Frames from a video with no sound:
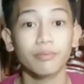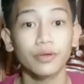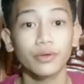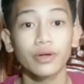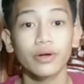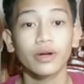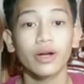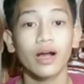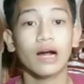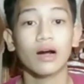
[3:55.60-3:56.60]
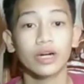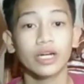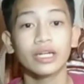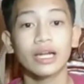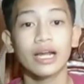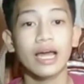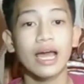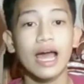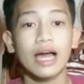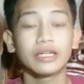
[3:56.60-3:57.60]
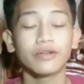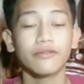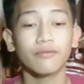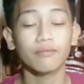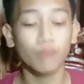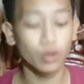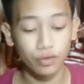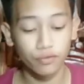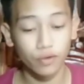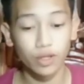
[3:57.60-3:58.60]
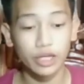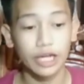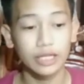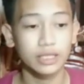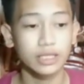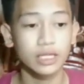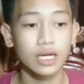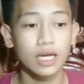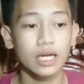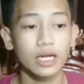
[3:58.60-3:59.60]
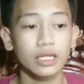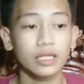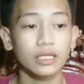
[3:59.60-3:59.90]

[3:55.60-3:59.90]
has a pure heart, and most of all guys,